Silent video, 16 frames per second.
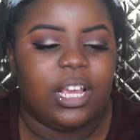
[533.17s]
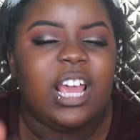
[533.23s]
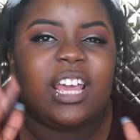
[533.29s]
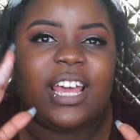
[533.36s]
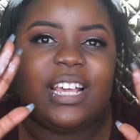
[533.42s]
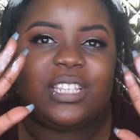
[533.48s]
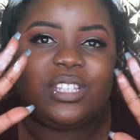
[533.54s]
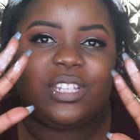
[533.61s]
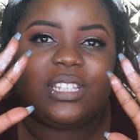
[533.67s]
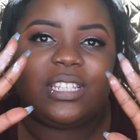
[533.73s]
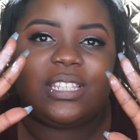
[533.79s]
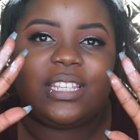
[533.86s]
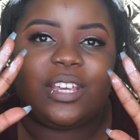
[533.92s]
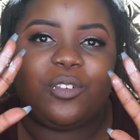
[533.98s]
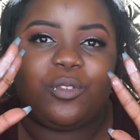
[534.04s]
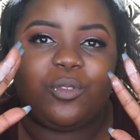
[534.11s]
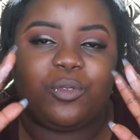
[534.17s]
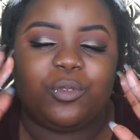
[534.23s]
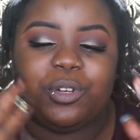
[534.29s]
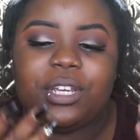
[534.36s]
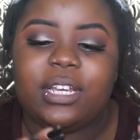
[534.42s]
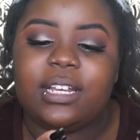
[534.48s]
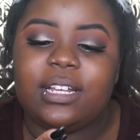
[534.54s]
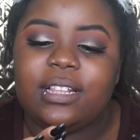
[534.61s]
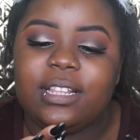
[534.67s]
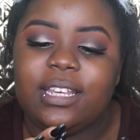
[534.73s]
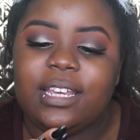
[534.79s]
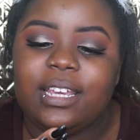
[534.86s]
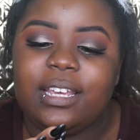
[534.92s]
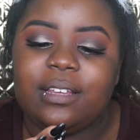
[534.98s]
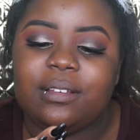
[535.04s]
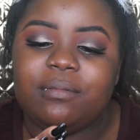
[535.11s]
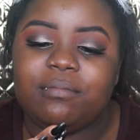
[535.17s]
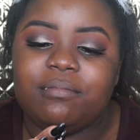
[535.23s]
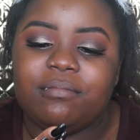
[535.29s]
Okay, so this is like really